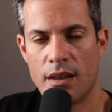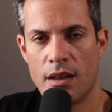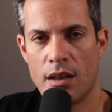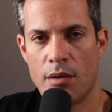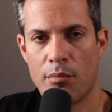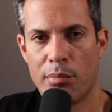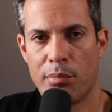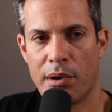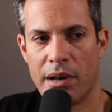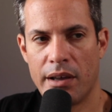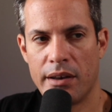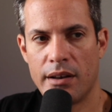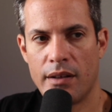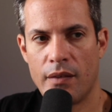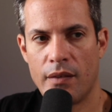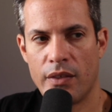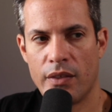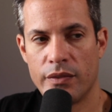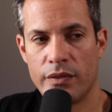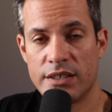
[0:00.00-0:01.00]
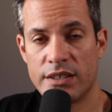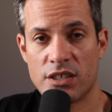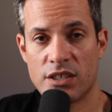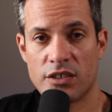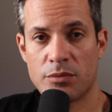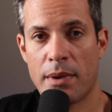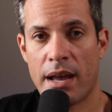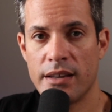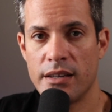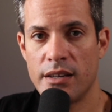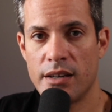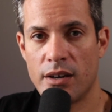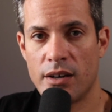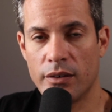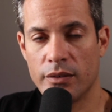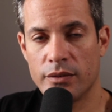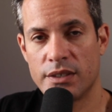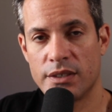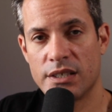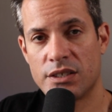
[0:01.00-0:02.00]
But this is my
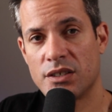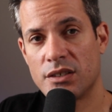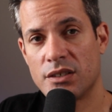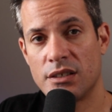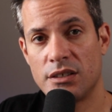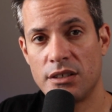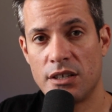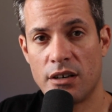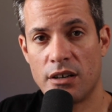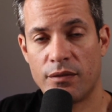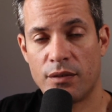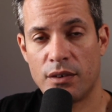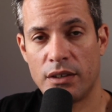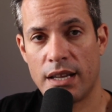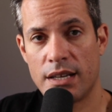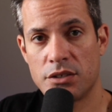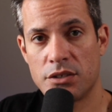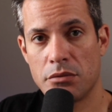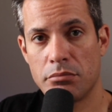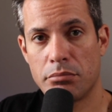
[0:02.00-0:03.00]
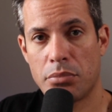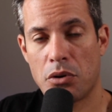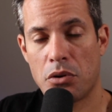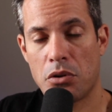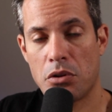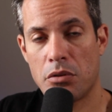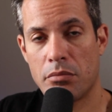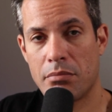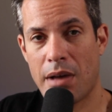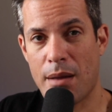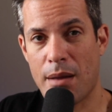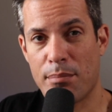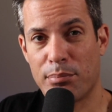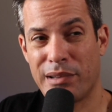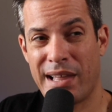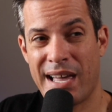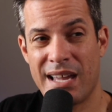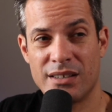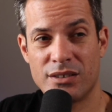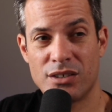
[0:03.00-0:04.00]
year. This is the year for Legend Bowl. My
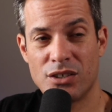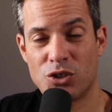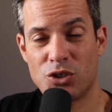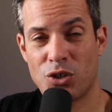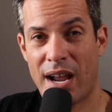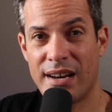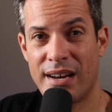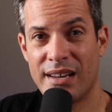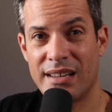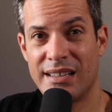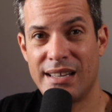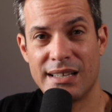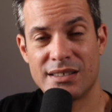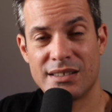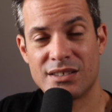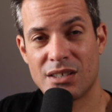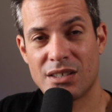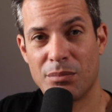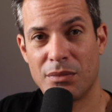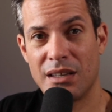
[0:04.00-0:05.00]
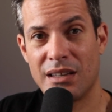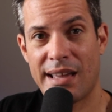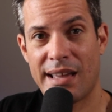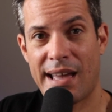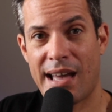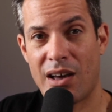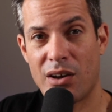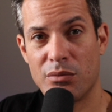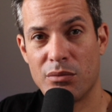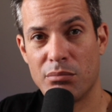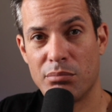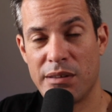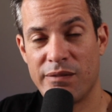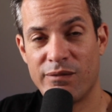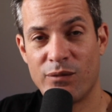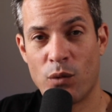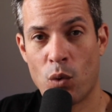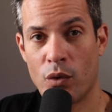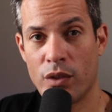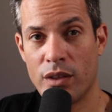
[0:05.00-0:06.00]
plan is to try to get something out
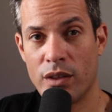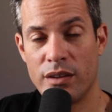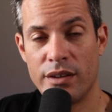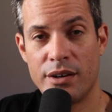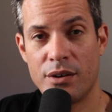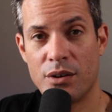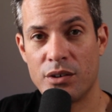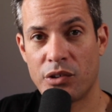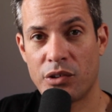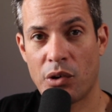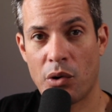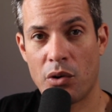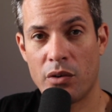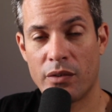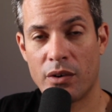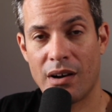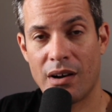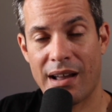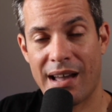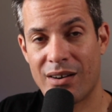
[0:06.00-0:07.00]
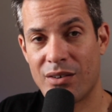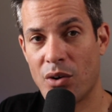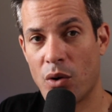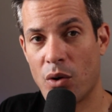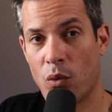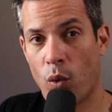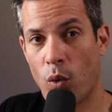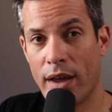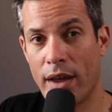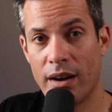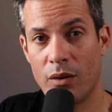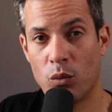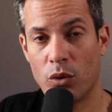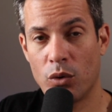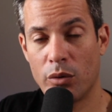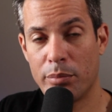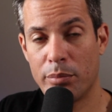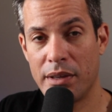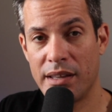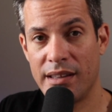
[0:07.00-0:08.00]
before the year is over. I don't know when it will
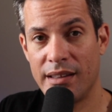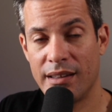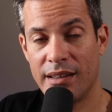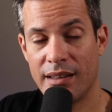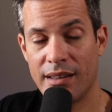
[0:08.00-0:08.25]
be.